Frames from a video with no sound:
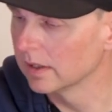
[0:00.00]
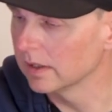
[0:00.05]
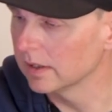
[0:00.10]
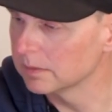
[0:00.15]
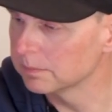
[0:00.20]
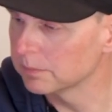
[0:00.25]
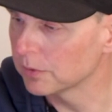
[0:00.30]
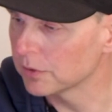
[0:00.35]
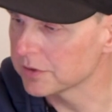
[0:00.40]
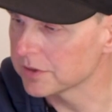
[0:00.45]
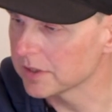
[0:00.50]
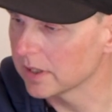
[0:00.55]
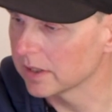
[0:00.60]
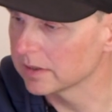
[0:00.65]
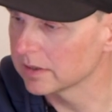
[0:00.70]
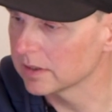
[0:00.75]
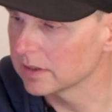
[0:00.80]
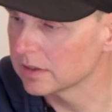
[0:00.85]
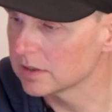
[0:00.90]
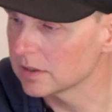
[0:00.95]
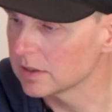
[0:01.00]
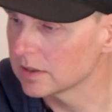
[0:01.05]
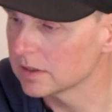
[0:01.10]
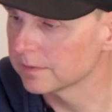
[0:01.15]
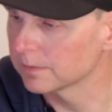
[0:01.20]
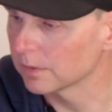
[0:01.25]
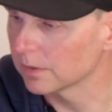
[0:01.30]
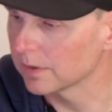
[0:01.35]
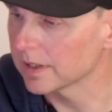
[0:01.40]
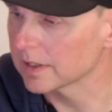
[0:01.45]
in
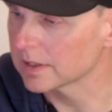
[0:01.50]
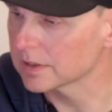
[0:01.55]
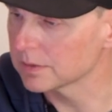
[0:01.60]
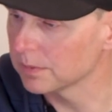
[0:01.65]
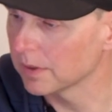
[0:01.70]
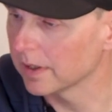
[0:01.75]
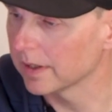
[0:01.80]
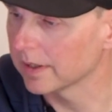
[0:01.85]
percentages for X, Y,